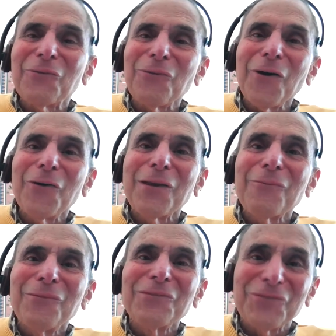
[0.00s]
to quote
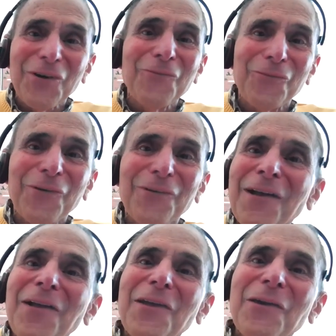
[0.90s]
him and so forth?
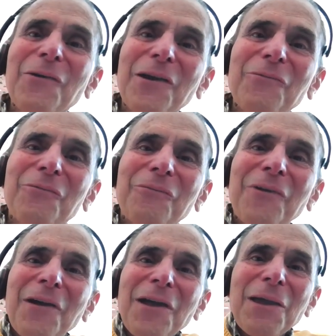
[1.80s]

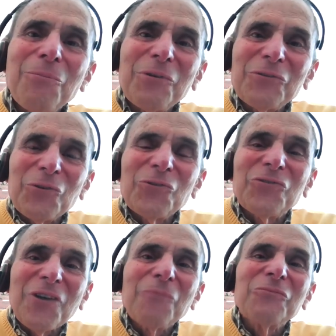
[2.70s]
It
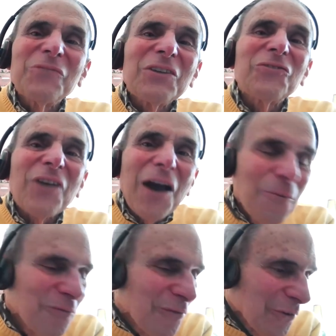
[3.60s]
produced some
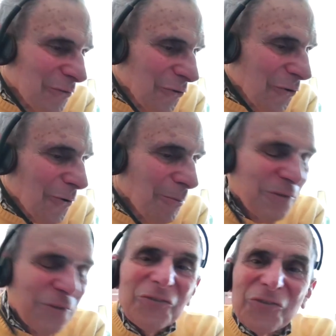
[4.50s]
discomfort too,
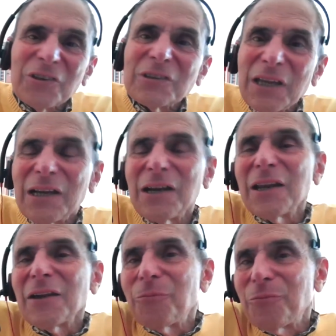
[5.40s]
but the
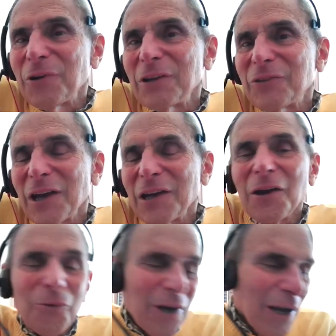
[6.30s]
solidity of print, I
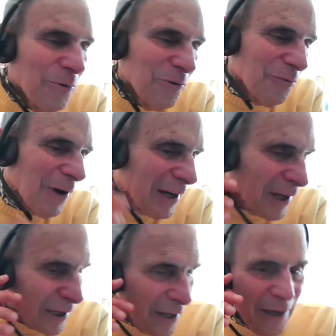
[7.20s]
know when I was
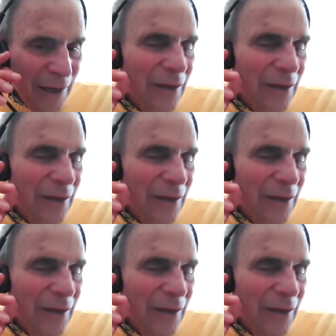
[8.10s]
writing